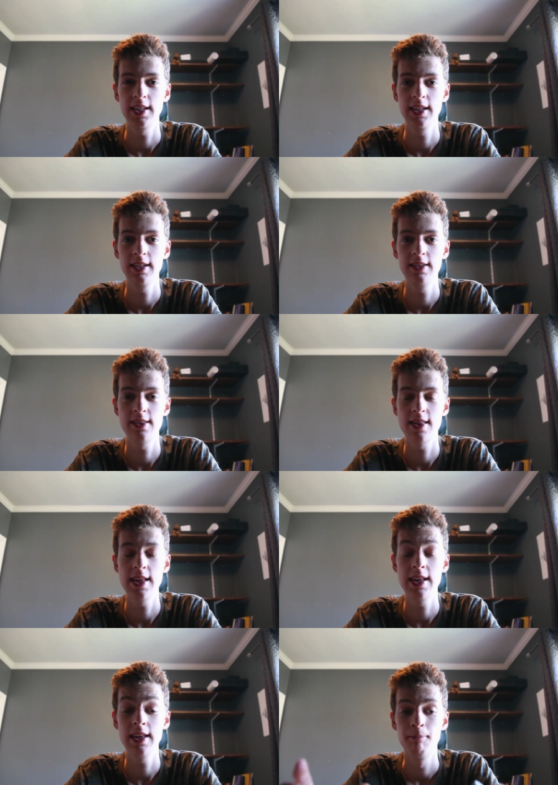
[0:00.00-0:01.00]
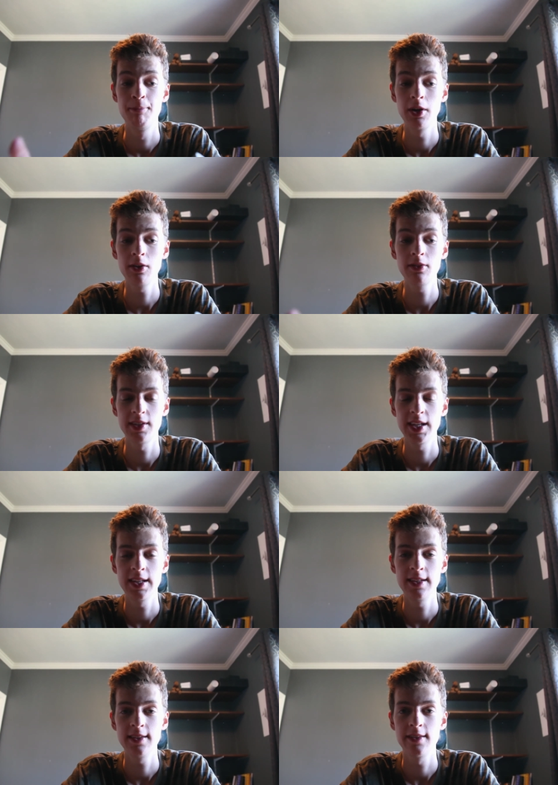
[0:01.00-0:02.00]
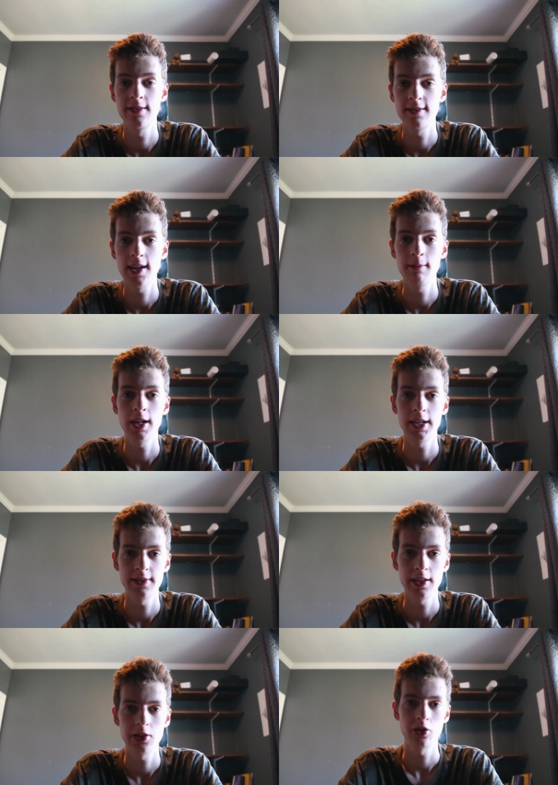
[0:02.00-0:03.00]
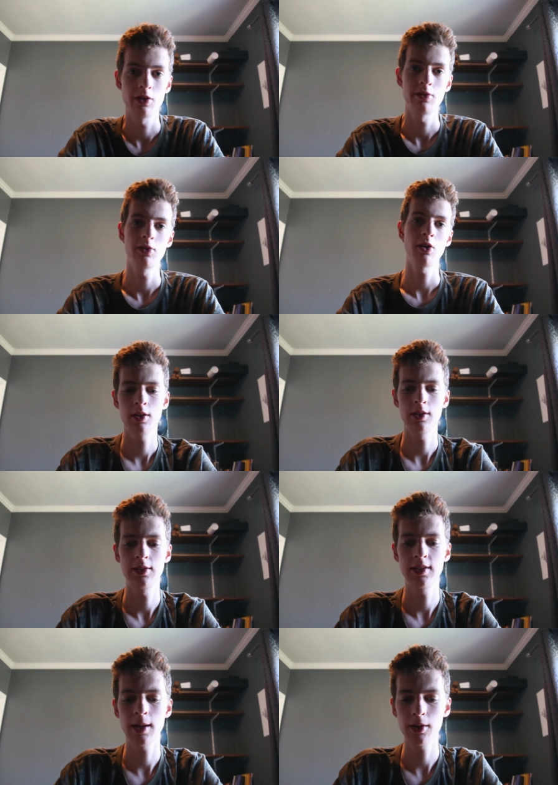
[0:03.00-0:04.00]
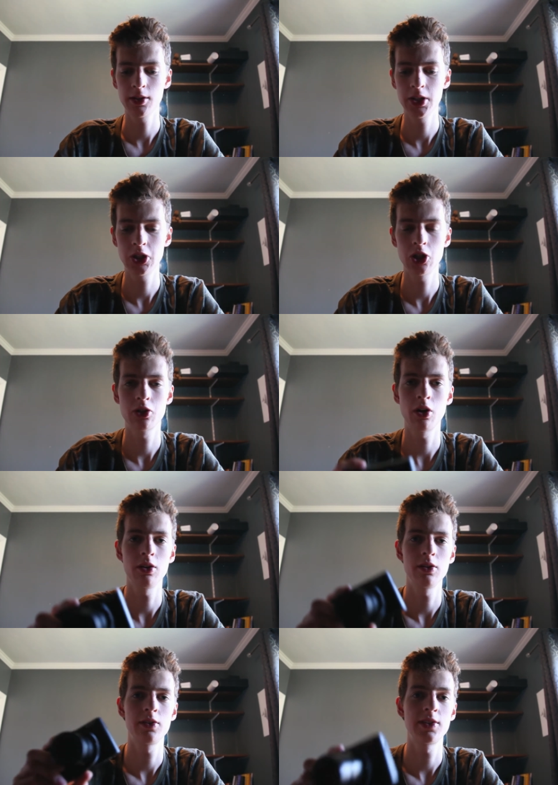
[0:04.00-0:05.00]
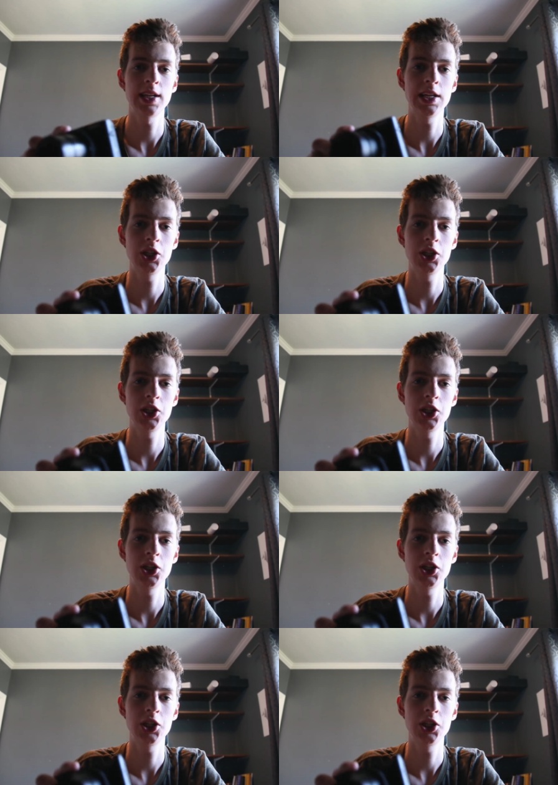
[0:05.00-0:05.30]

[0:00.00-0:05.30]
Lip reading: is the built-in stabilization. So the stabilization is called Steady